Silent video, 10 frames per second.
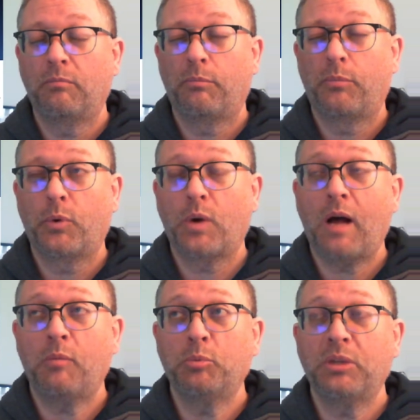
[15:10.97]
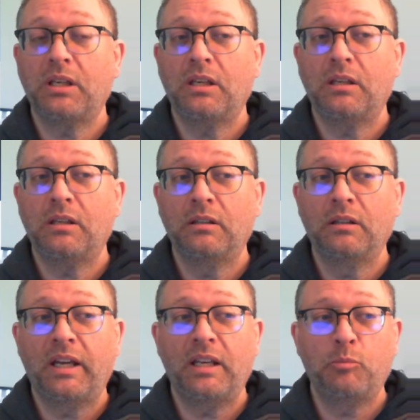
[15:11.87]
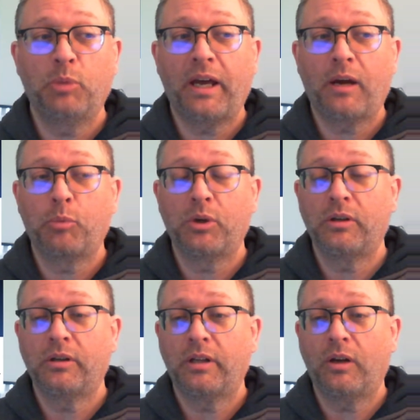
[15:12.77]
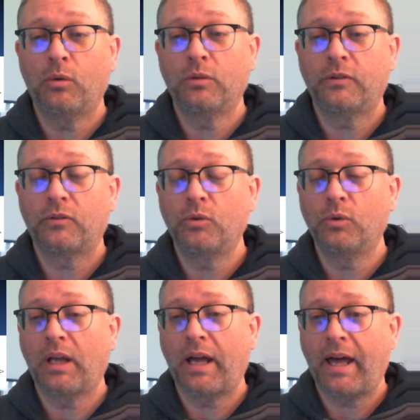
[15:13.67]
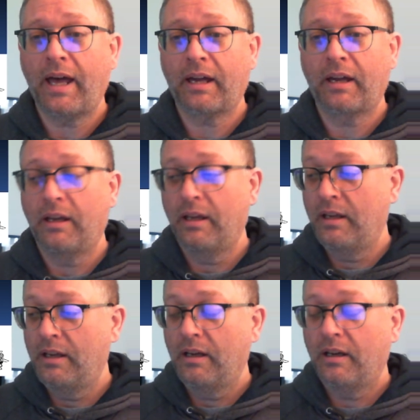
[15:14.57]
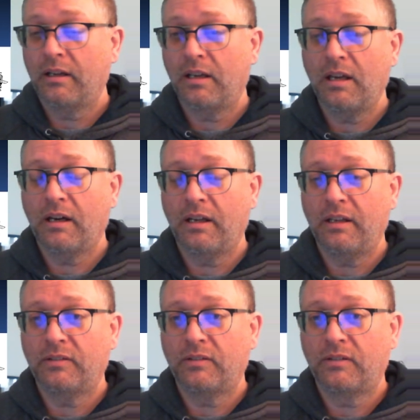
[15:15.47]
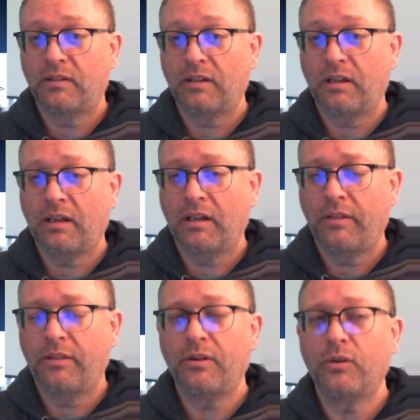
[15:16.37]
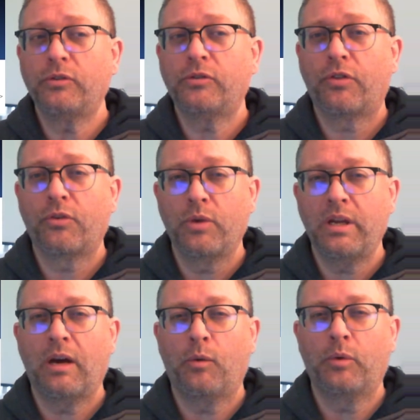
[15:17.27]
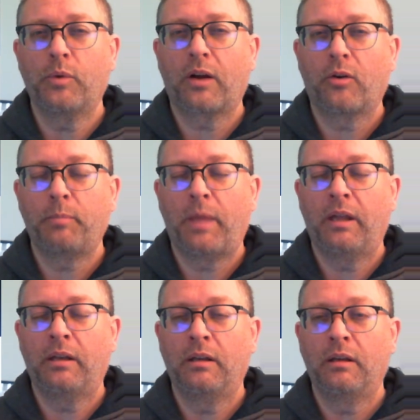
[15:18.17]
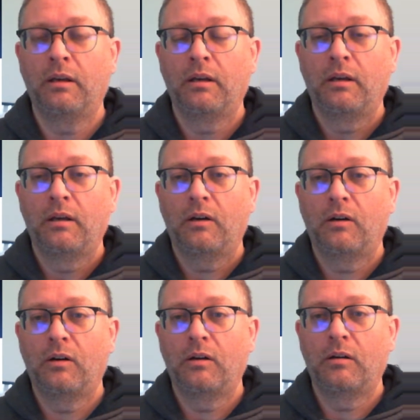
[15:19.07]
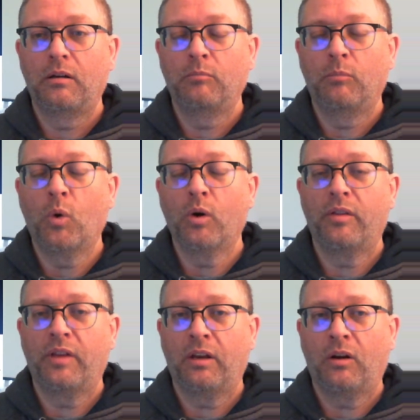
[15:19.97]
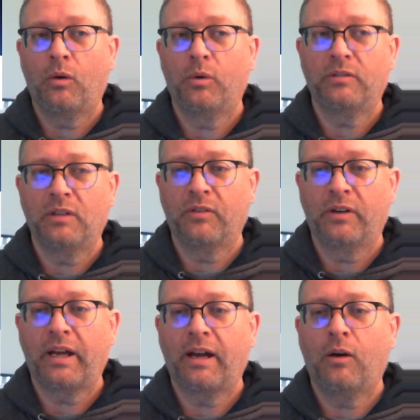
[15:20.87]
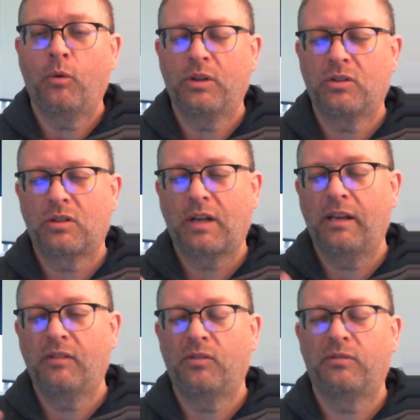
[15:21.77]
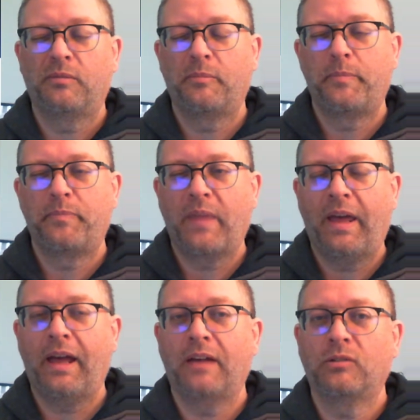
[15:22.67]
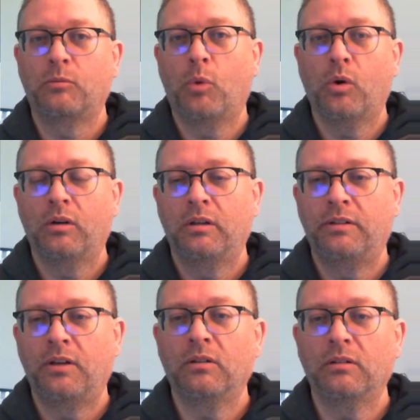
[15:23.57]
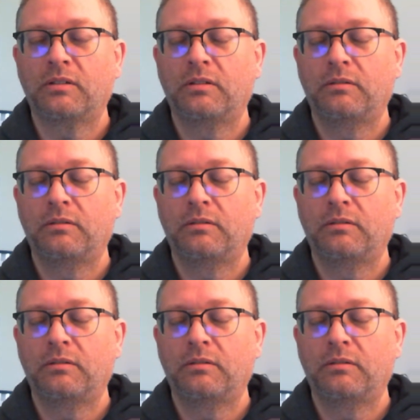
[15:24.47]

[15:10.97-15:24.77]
probably Lady Blackbird, Old School Hack, Honey Heist. Those three I would recommend more than Always Never Now, which kind of has a more adult